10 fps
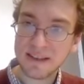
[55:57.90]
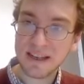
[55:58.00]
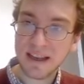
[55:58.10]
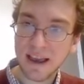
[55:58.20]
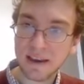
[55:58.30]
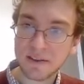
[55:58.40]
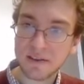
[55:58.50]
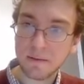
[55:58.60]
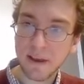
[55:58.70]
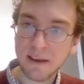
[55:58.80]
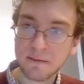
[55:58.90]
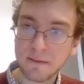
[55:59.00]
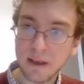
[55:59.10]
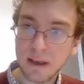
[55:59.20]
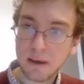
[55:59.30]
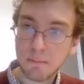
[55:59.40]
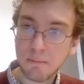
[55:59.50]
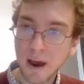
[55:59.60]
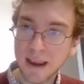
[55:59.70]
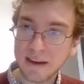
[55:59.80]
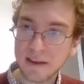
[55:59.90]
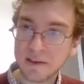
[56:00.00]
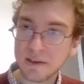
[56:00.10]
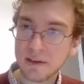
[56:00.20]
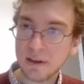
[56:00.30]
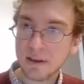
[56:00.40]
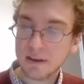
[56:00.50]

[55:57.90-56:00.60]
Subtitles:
dx of f, minus